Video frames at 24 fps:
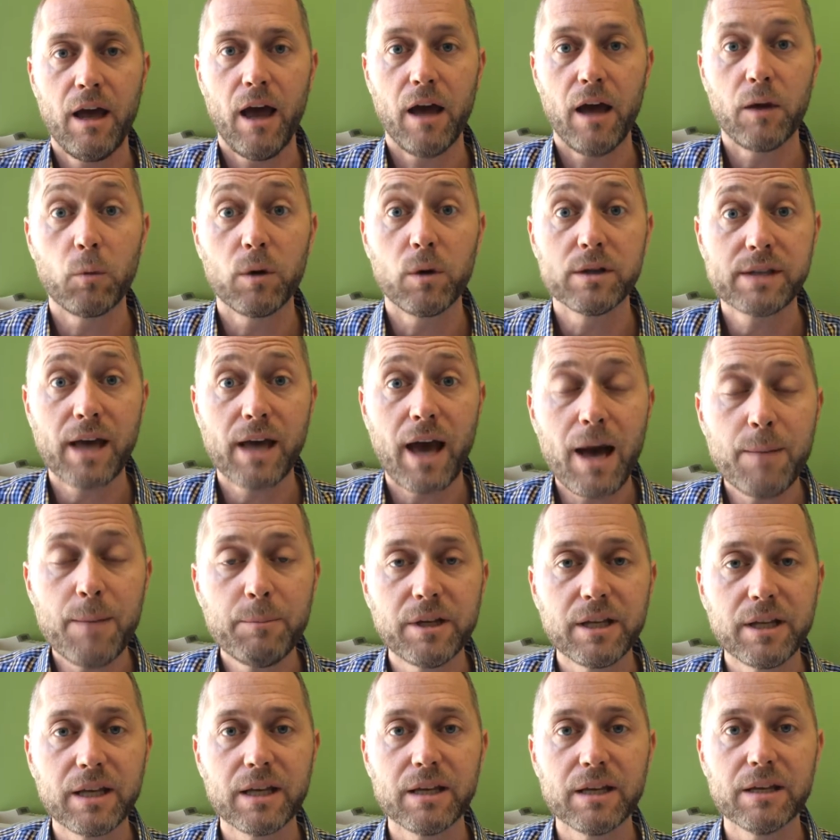And what's
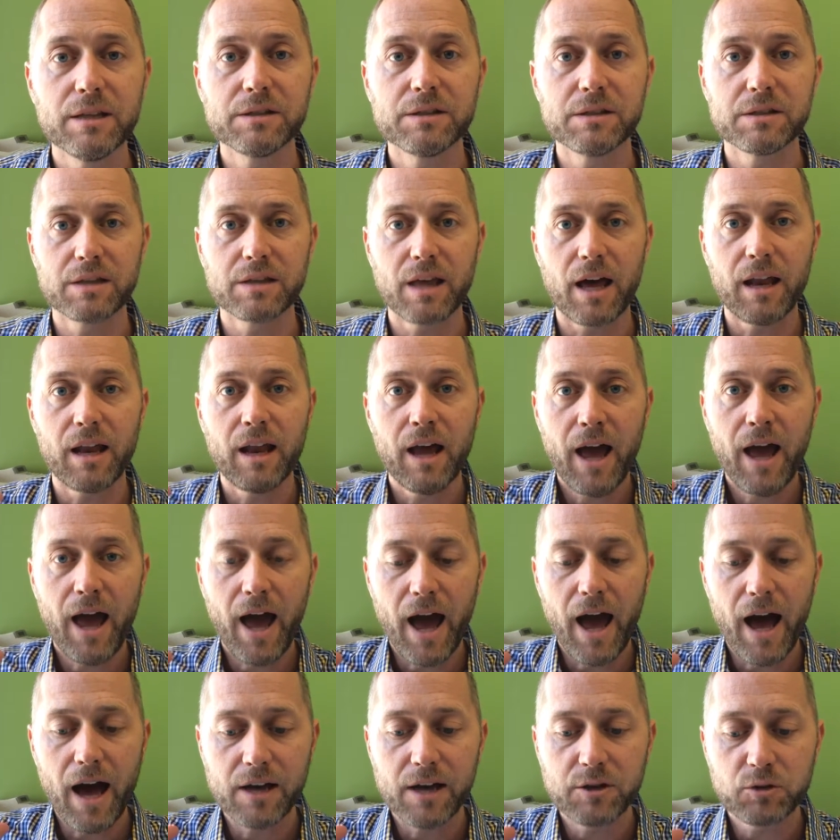happening is that
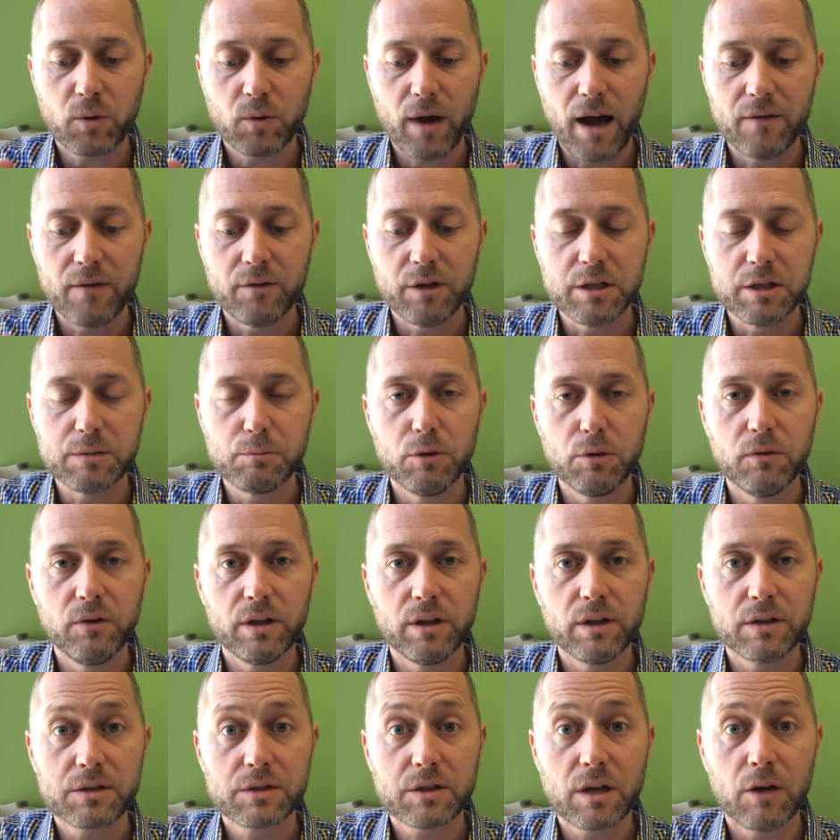as gravity is
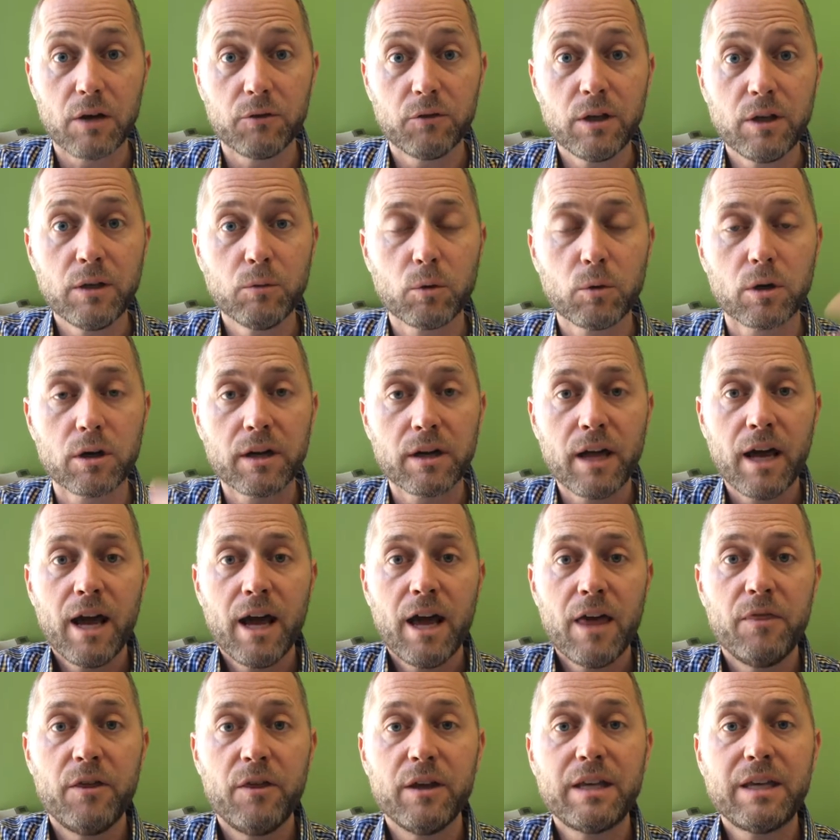moving the stuff inward,
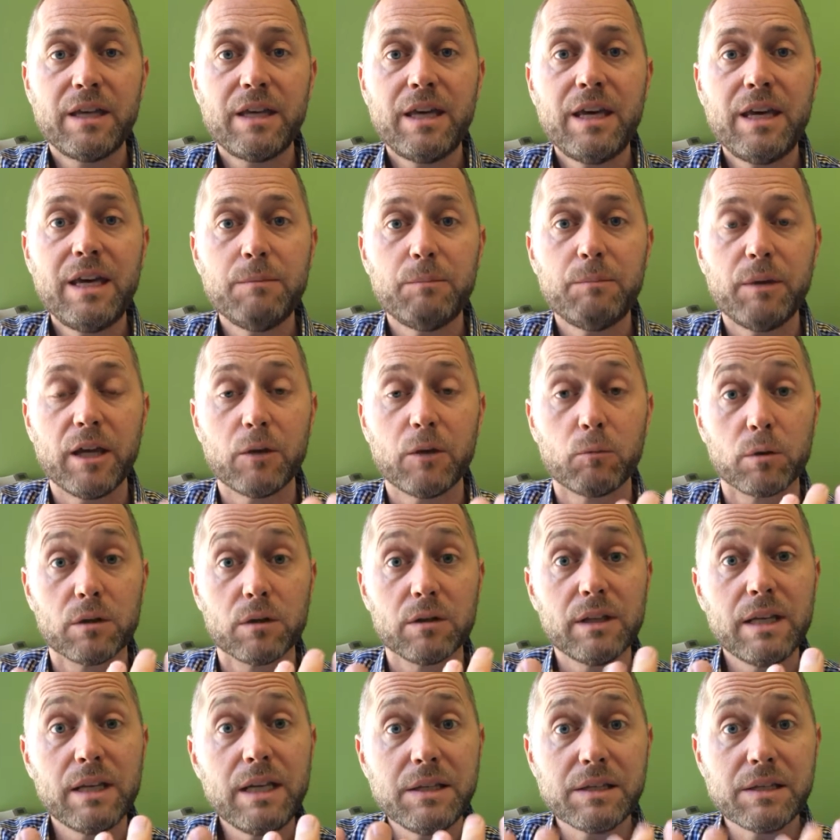the heat being
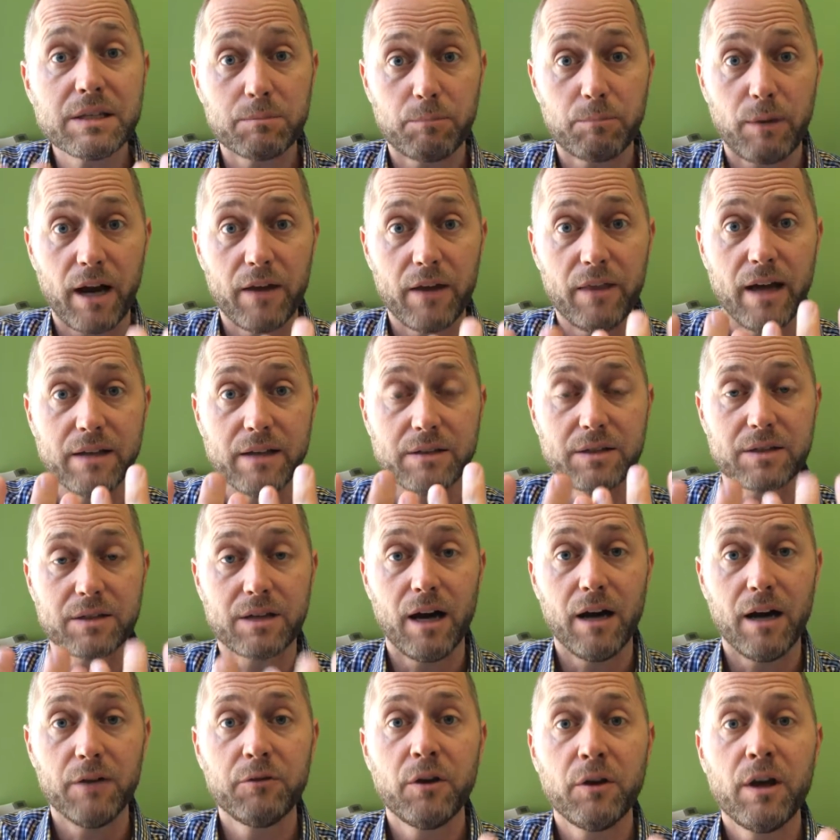released by that
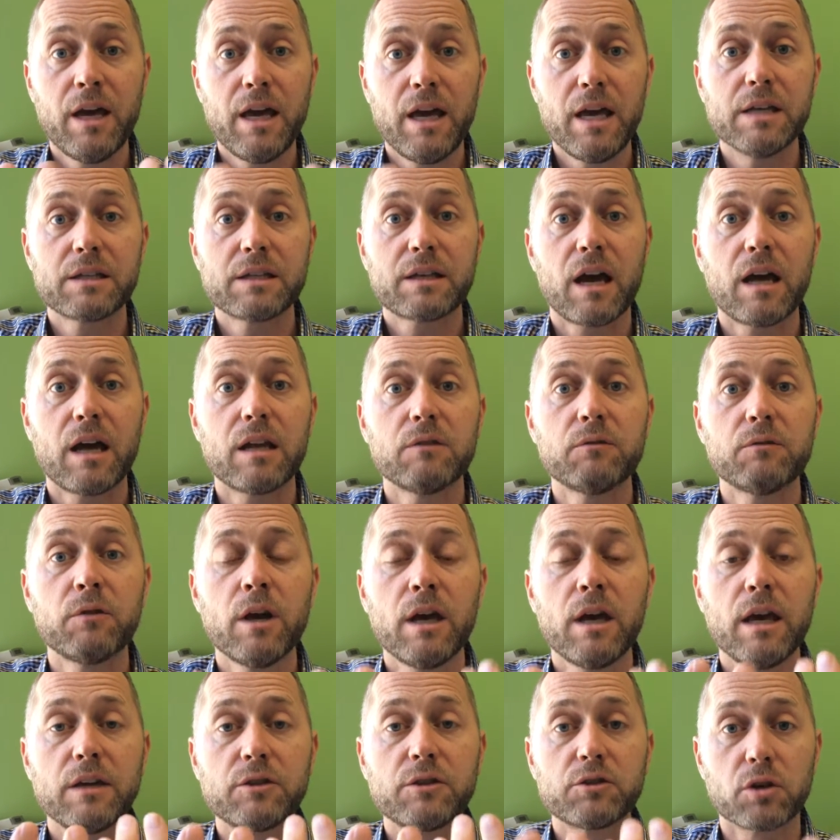stuff is kind of
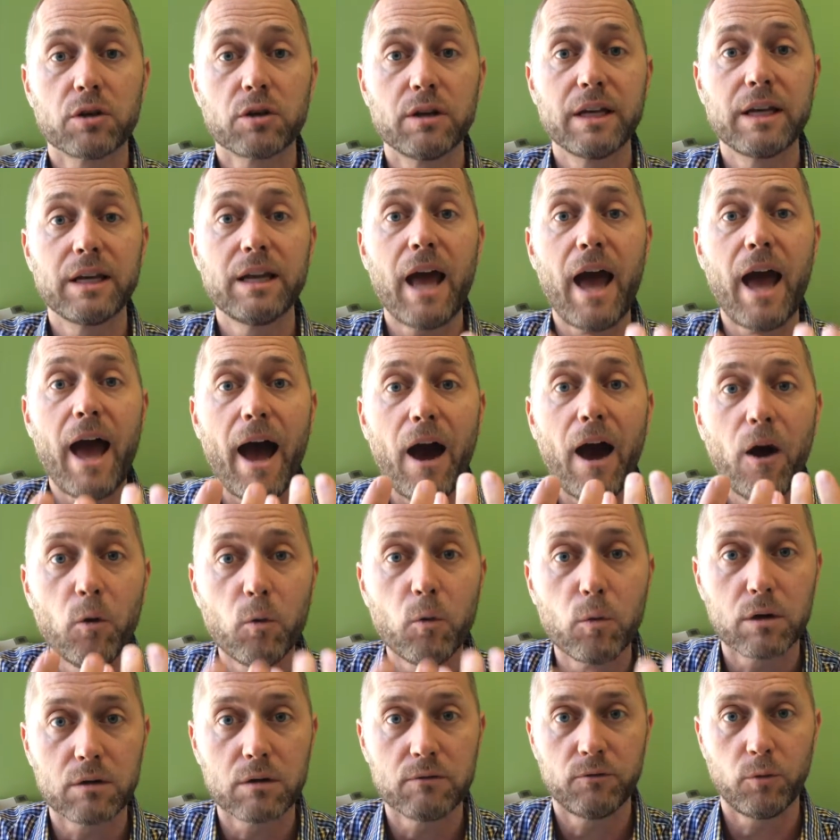exerting an
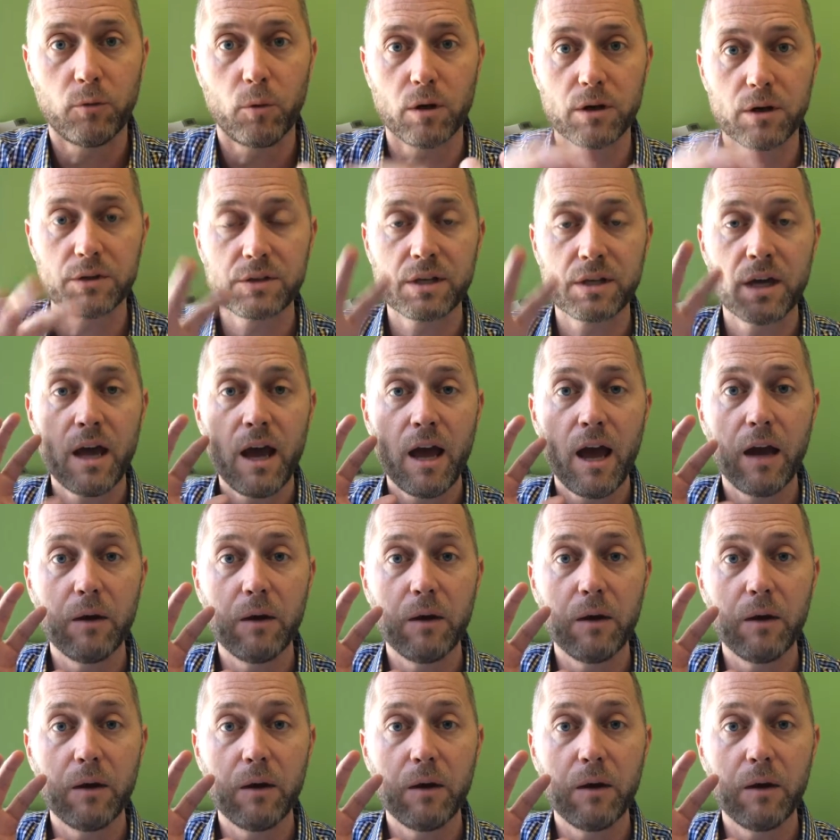outward force.